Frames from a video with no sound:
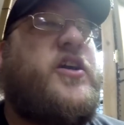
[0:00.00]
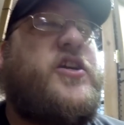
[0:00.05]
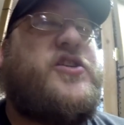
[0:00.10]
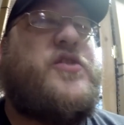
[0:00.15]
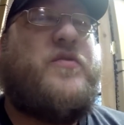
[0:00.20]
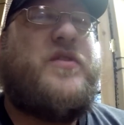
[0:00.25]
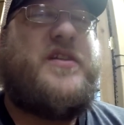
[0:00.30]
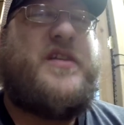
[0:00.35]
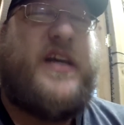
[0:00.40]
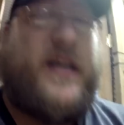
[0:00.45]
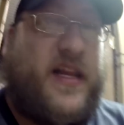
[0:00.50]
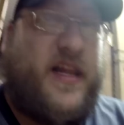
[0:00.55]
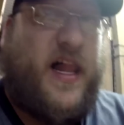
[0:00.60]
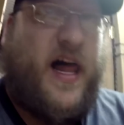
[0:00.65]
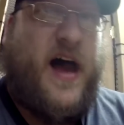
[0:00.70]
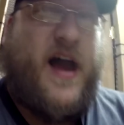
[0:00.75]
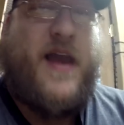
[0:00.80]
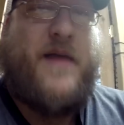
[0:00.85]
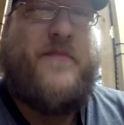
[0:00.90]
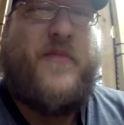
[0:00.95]
she wants to
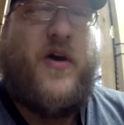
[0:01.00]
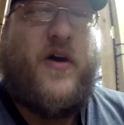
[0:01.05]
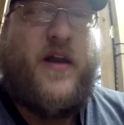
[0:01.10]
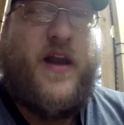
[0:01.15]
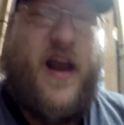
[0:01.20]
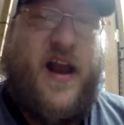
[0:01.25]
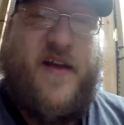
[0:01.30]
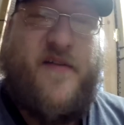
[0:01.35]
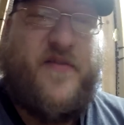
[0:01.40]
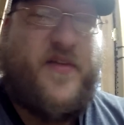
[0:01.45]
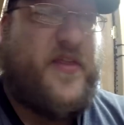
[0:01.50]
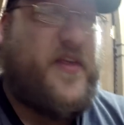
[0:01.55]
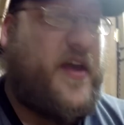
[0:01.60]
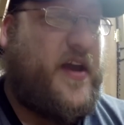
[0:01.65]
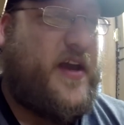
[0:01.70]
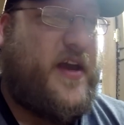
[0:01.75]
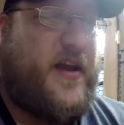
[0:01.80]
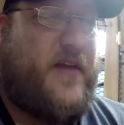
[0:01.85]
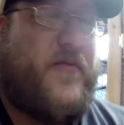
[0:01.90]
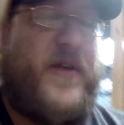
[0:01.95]
climb on
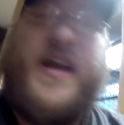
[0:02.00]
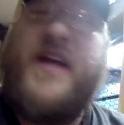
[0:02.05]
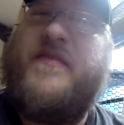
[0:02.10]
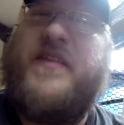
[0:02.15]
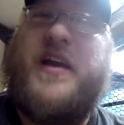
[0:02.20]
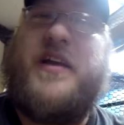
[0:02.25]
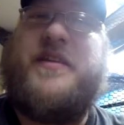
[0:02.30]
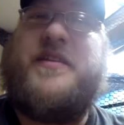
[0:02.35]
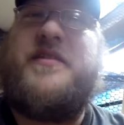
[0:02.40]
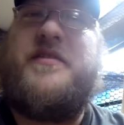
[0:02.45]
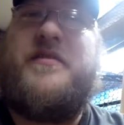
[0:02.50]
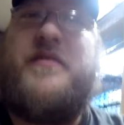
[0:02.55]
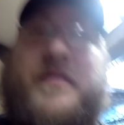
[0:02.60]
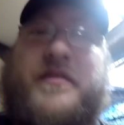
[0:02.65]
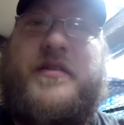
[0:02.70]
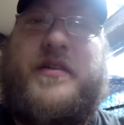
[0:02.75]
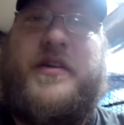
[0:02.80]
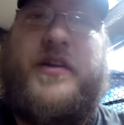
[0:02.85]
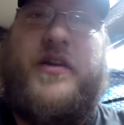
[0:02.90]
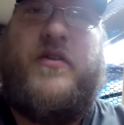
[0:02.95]
everything. And we have, like,
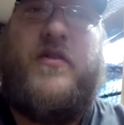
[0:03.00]
you